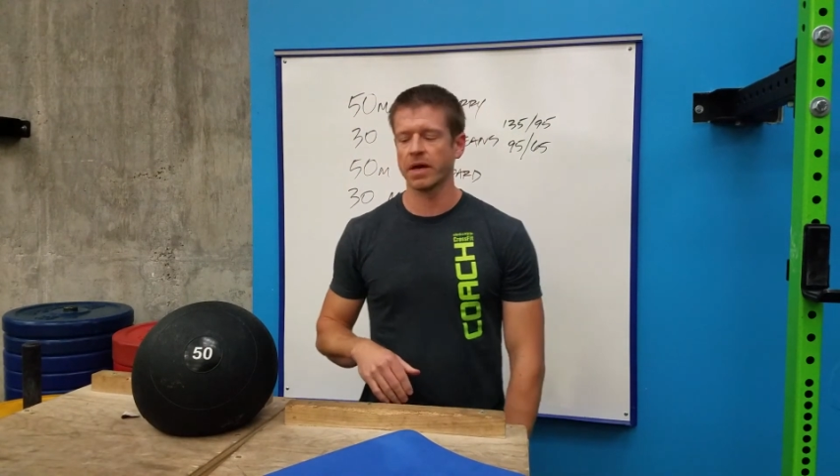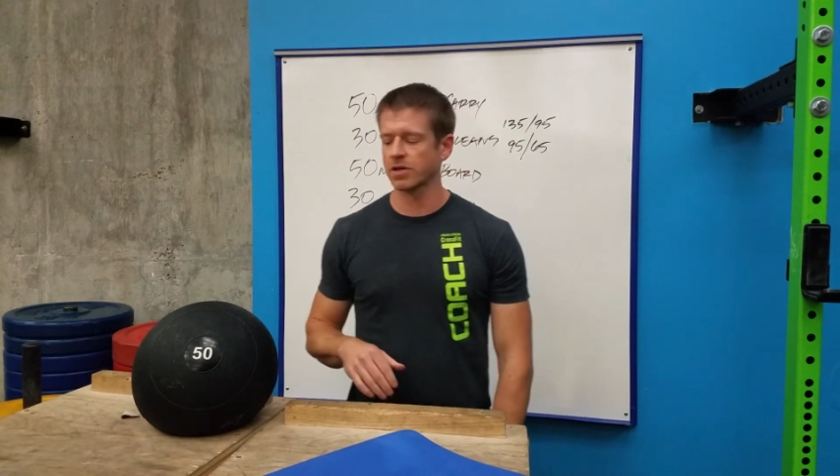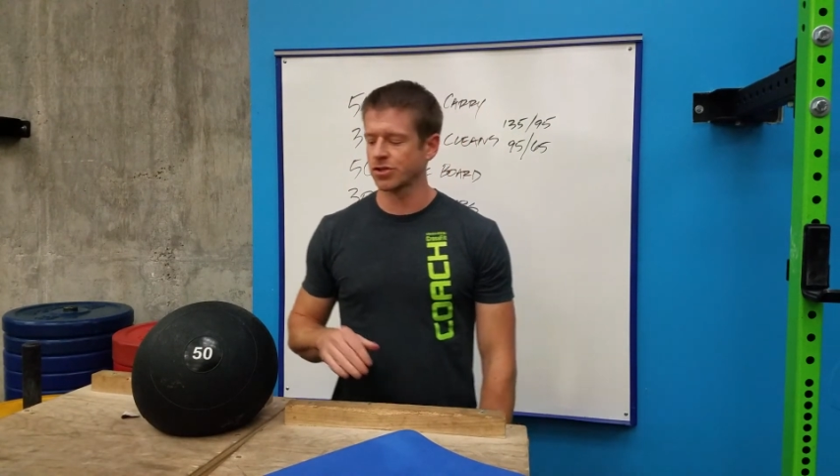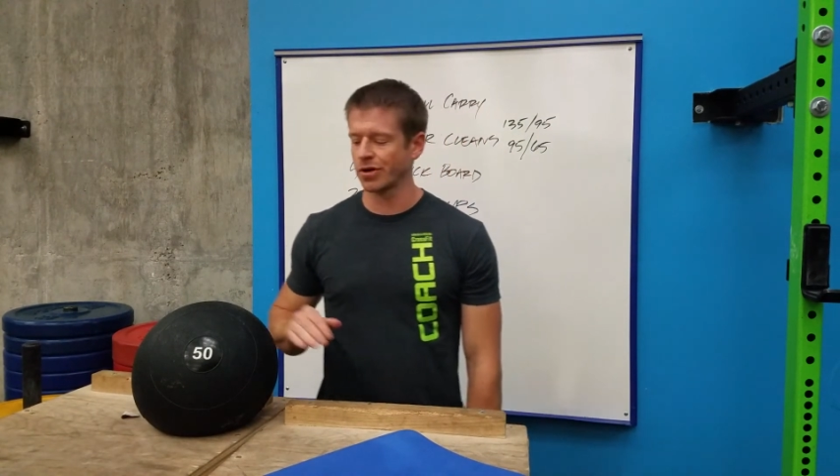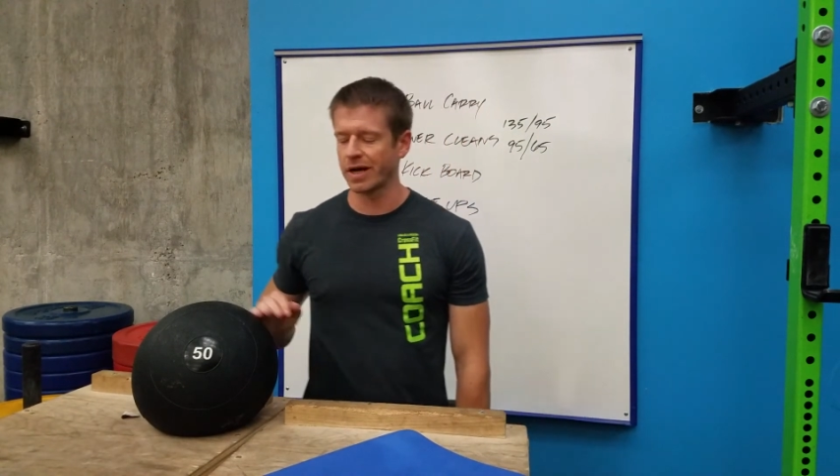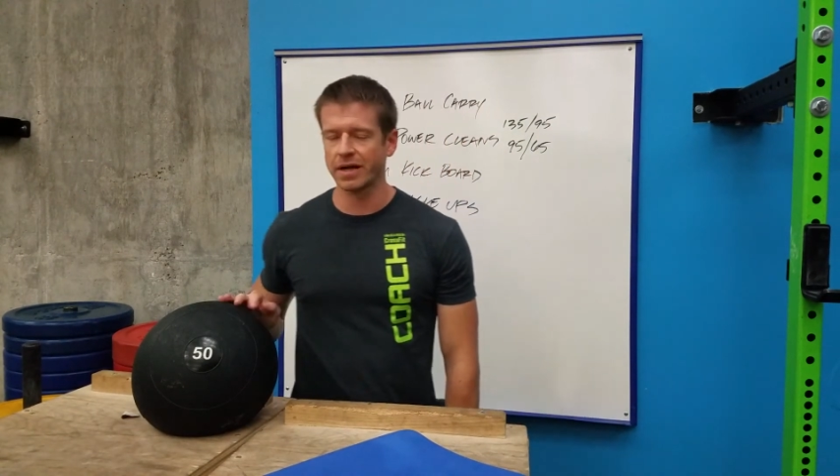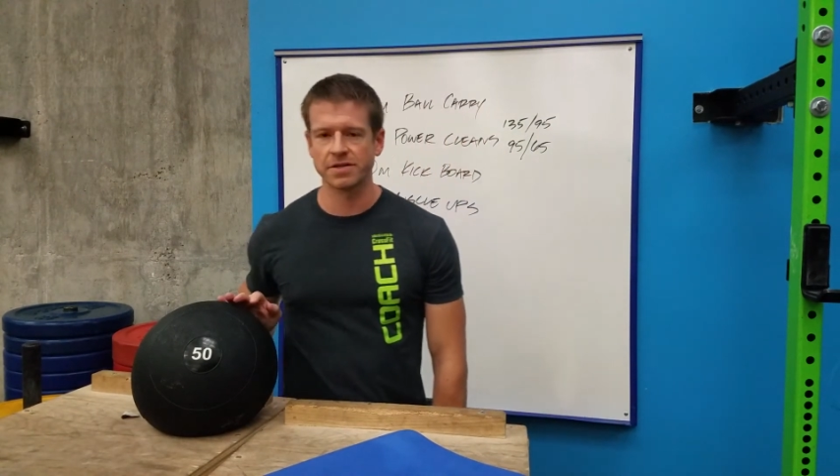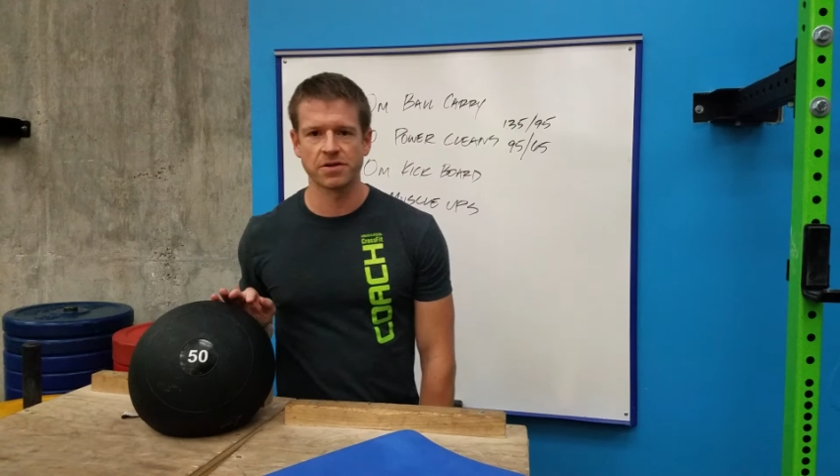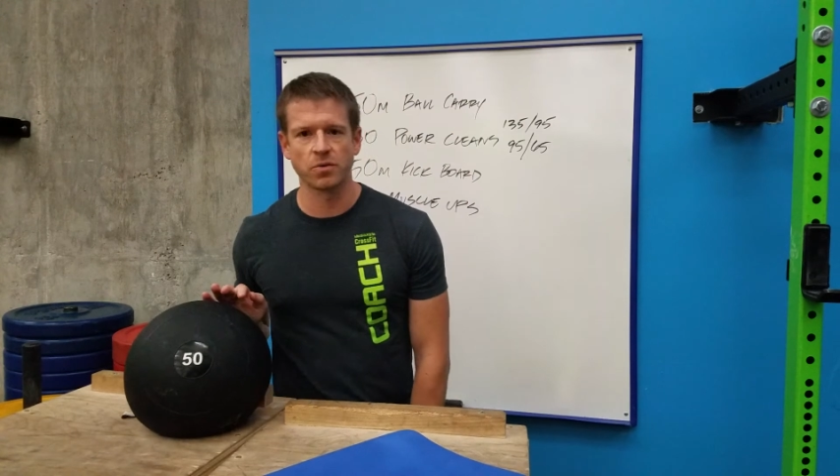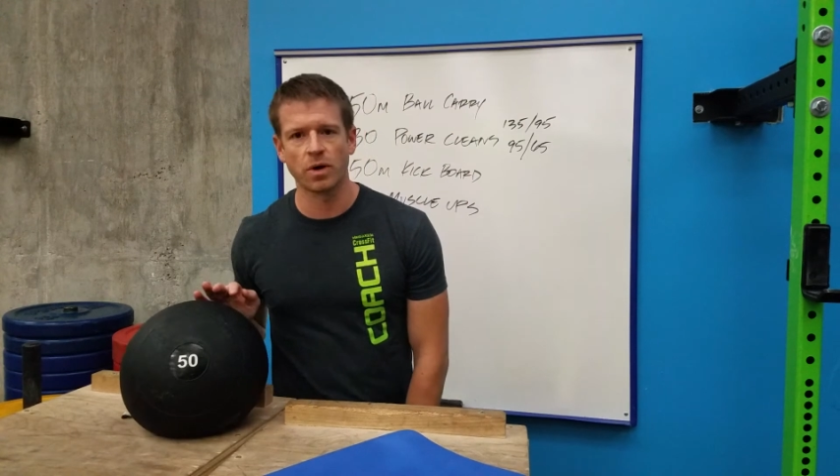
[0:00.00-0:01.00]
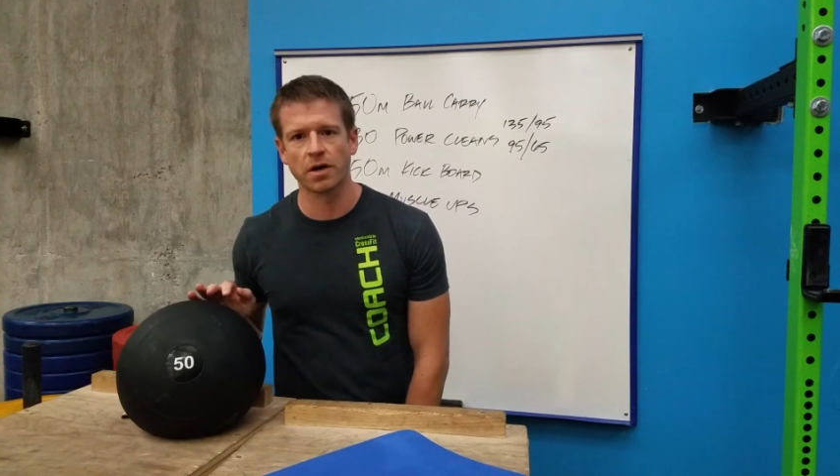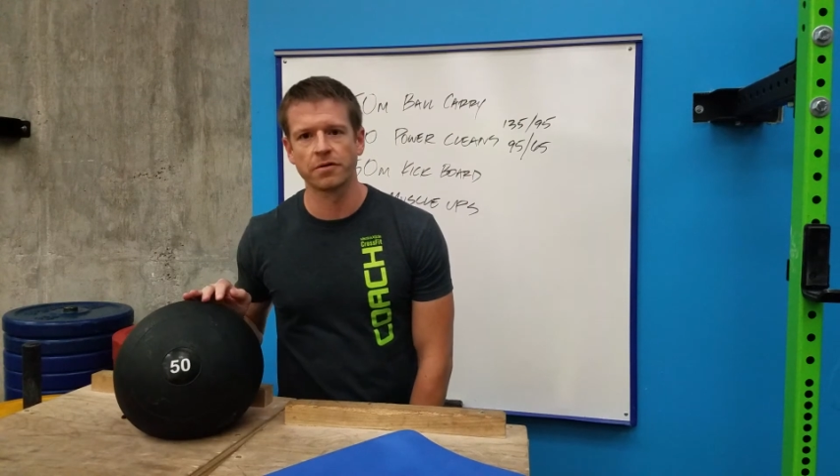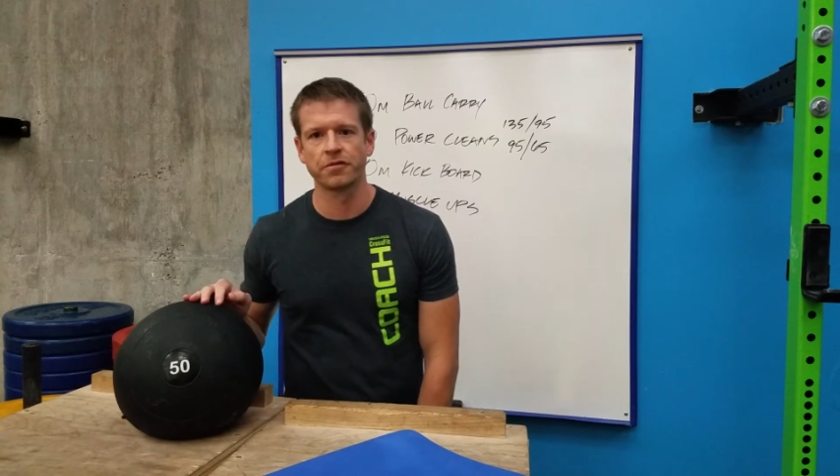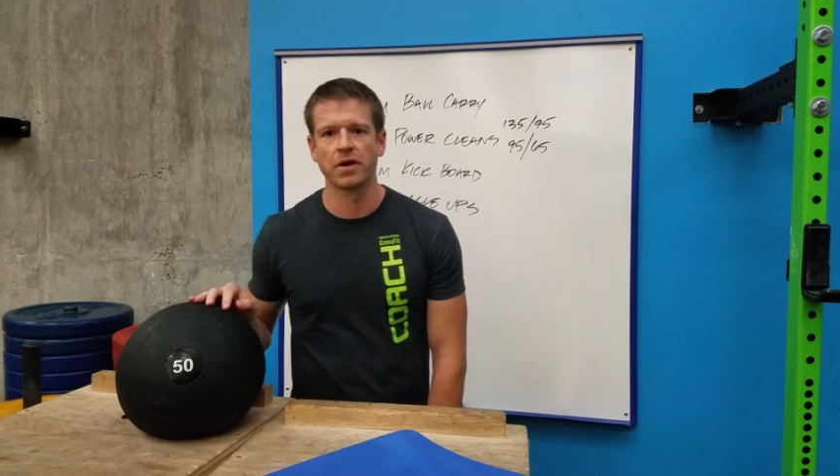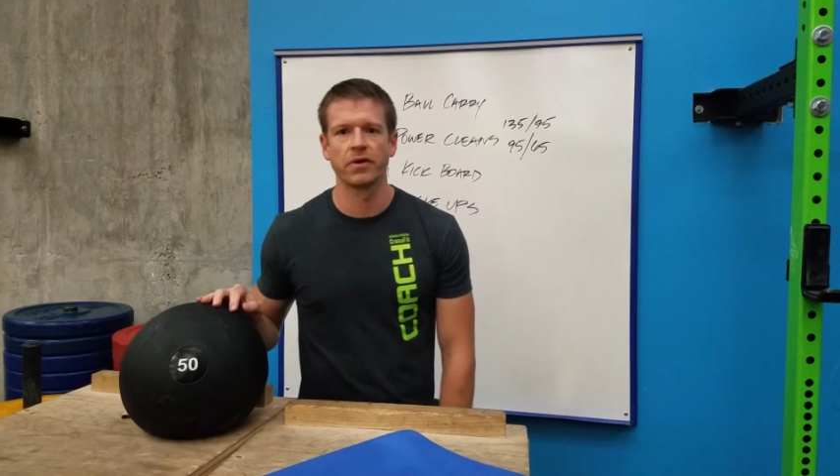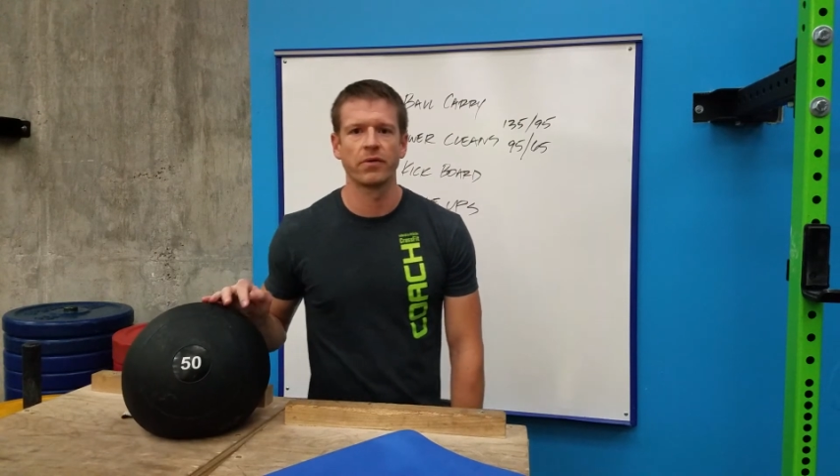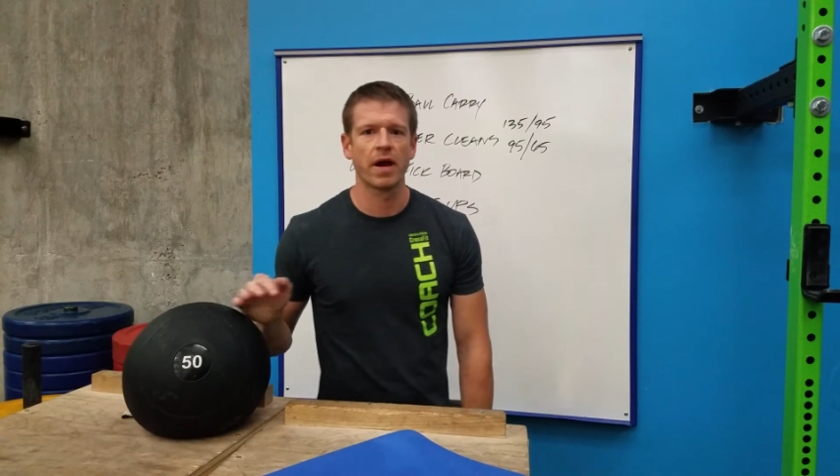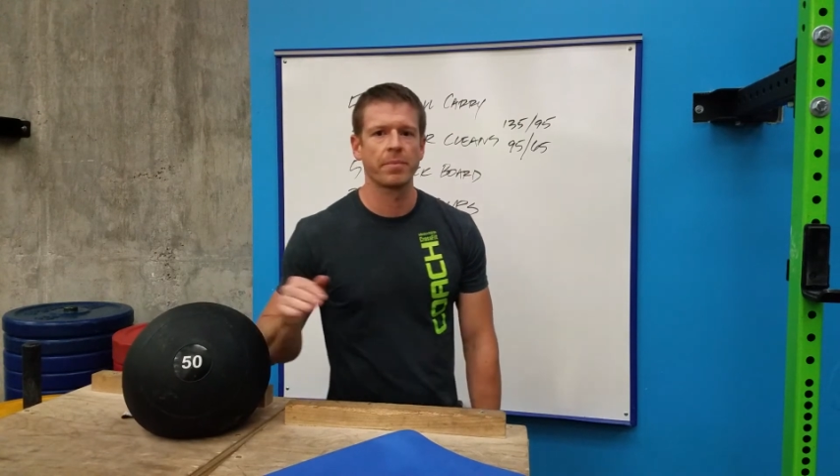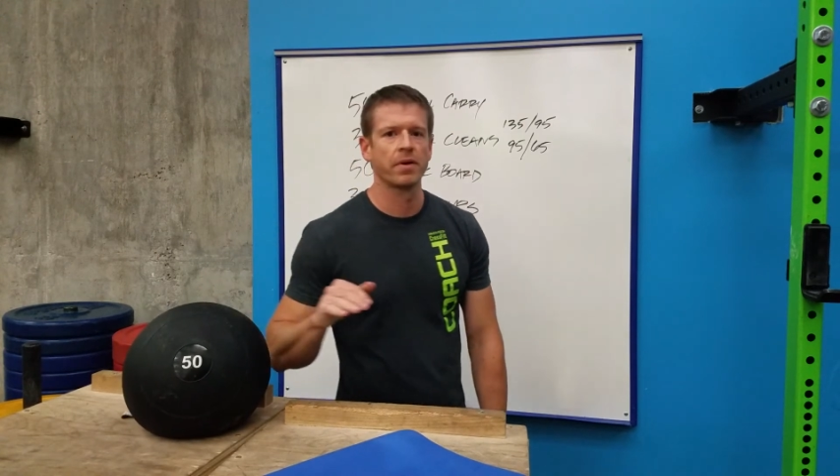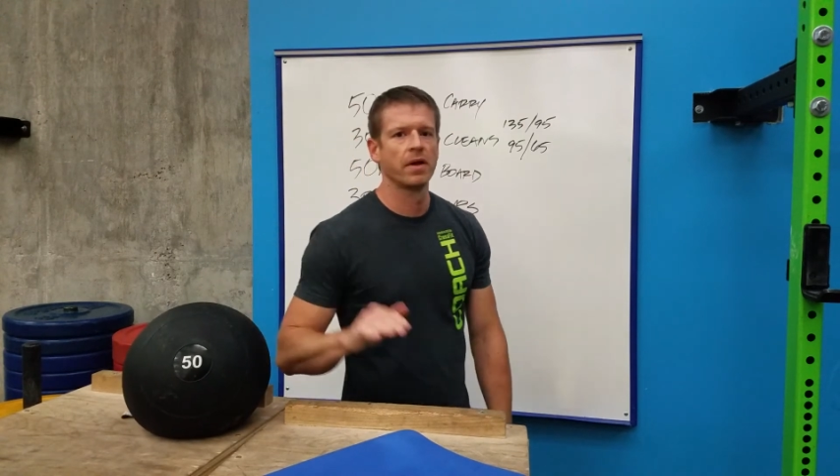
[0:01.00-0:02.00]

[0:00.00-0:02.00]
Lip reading: making sure your head gets underwater for every rep.